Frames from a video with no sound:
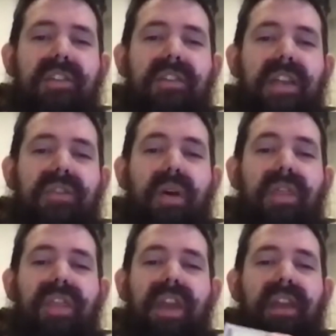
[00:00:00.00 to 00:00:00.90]
So that's
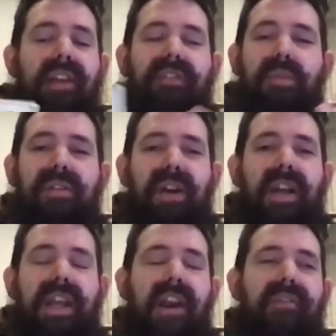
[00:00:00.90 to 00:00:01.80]
one thing you have to be very
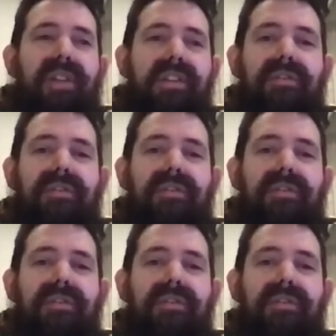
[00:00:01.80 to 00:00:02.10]
careful as a